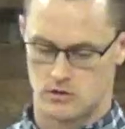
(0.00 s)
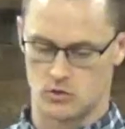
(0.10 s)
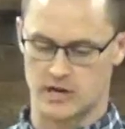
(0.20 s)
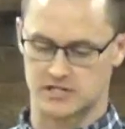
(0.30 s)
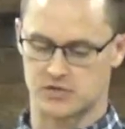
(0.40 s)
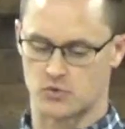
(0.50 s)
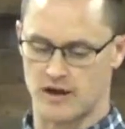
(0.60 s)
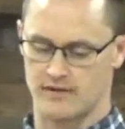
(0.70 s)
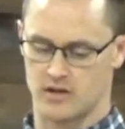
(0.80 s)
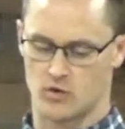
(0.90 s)
Lucas
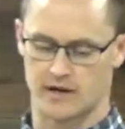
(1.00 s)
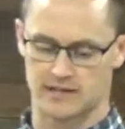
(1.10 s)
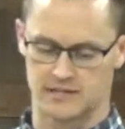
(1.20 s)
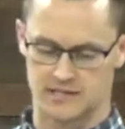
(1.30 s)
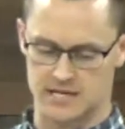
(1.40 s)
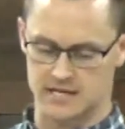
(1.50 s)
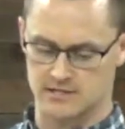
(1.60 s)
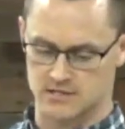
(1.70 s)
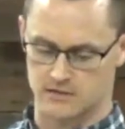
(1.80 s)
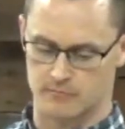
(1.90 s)
9,
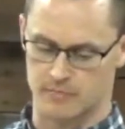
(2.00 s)
46.